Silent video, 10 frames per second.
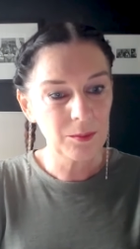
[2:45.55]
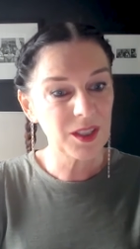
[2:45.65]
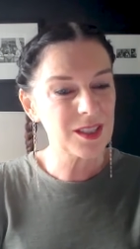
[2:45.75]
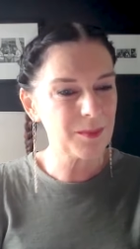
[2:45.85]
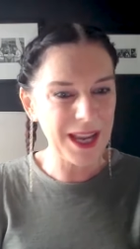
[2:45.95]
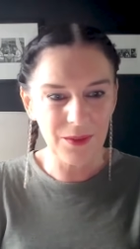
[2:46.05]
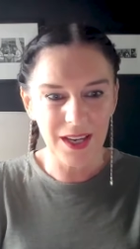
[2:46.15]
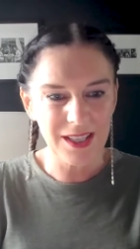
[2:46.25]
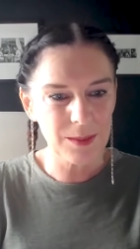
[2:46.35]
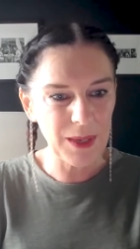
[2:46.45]
because I'm out
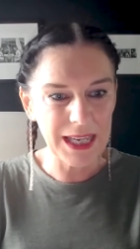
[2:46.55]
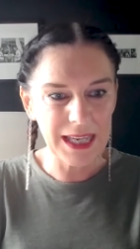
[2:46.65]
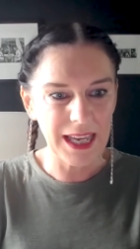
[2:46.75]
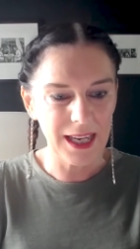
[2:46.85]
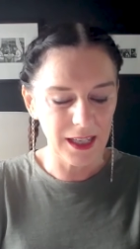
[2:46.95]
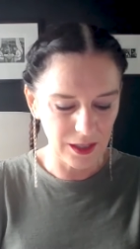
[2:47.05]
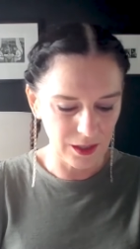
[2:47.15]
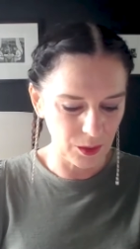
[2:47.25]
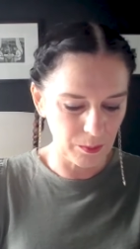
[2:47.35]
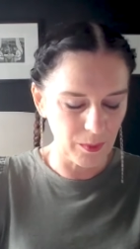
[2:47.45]
there speaking
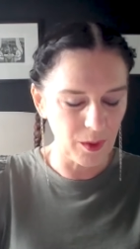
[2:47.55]
on,